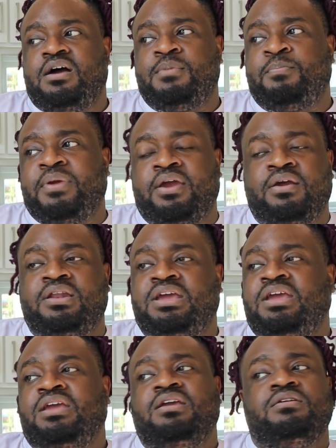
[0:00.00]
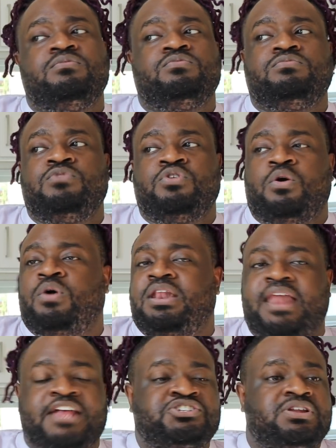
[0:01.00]
Apparently, you know,
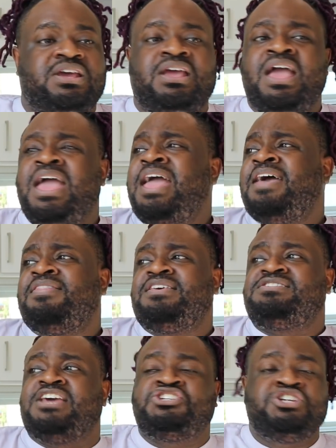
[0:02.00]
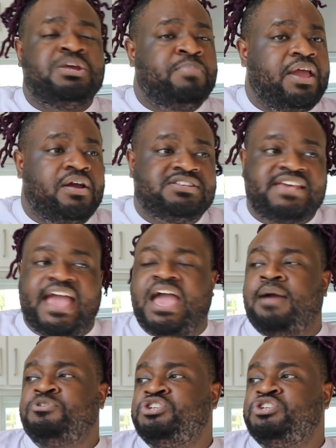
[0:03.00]
allegedly said she didn't pay her tab.